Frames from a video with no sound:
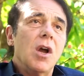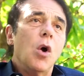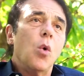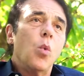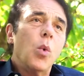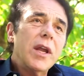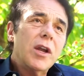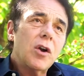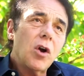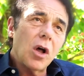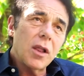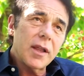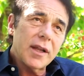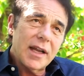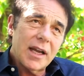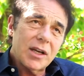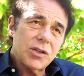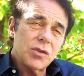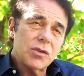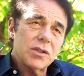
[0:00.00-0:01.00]
We call it
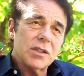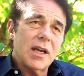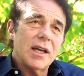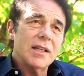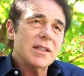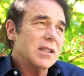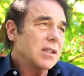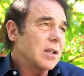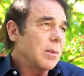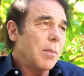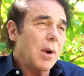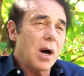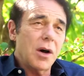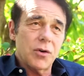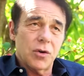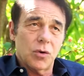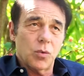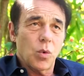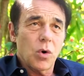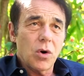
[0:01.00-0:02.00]
exercise in the
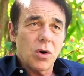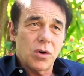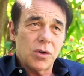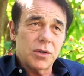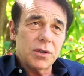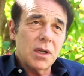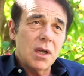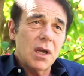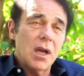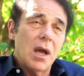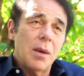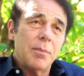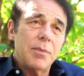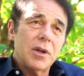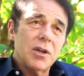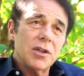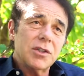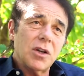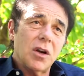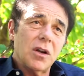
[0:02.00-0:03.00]
modern world
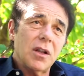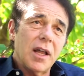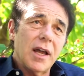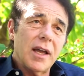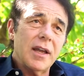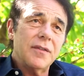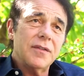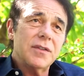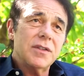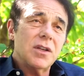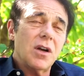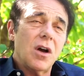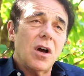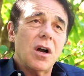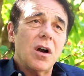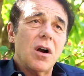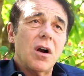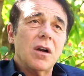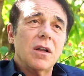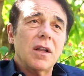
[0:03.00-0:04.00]
because our
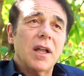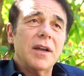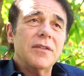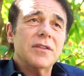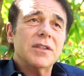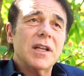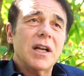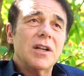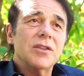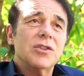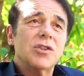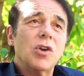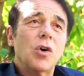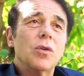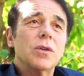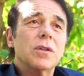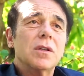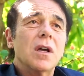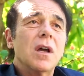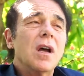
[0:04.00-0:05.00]
lifestyles don't